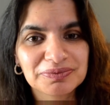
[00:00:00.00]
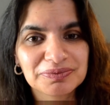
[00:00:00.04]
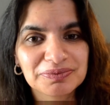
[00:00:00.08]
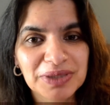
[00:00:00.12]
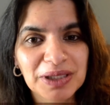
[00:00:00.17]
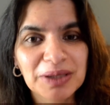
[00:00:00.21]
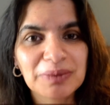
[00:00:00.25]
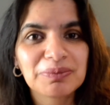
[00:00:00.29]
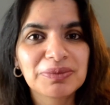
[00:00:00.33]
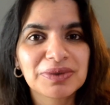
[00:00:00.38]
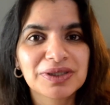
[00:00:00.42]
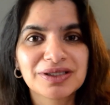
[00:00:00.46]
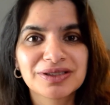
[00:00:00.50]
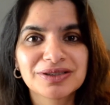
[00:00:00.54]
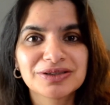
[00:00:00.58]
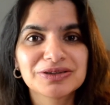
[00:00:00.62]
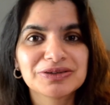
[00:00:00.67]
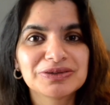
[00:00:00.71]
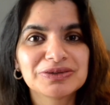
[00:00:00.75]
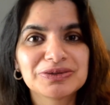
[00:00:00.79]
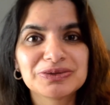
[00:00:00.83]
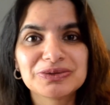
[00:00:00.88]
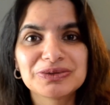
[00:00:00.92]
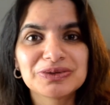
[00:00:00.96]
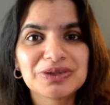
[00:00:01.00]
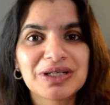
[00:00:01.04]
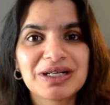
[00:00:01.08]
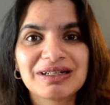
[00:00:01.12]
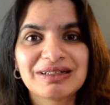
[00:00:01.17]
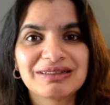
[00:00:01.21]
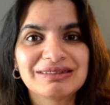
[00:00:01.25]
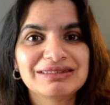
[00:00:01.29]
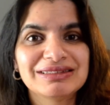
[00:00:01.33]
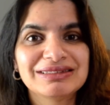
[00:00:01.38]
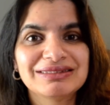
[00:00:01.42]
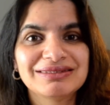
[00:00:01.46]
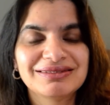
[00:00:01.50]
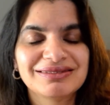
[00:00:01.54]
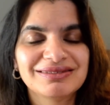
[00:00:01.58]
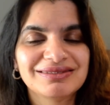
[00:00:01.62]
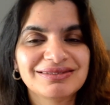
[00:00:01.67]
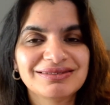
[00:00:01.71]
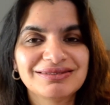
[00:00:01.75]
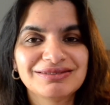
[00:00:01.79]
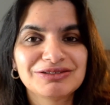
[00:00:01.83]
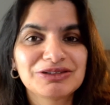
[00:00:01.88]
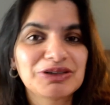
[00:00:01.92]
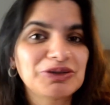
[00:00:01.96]
people who
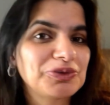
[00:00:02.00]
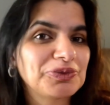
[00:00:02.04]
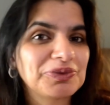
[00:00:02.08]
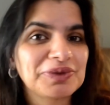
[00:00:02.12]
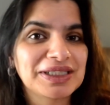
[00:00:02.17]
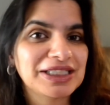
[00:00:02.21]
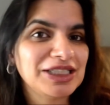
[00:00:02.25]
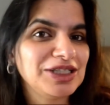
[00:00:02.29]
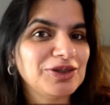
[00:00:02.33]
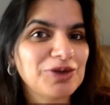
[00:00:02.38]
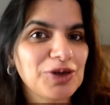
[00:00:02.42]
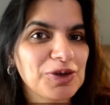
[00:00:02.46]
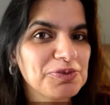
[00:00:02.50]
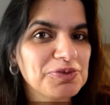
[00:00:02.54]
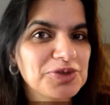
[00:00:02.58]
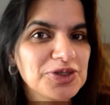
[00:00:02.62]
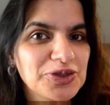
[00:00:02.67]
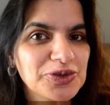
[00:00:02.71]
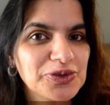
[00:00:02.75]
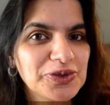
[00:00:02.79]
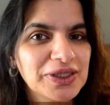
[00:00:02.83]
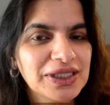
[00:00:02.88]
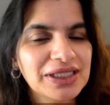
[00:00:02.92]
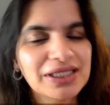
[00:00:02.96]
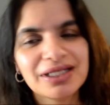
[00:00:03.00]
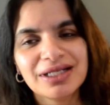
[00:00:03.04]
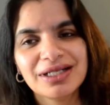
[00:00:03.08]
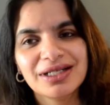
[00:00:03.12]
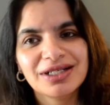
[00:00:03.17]
don't really homeschool,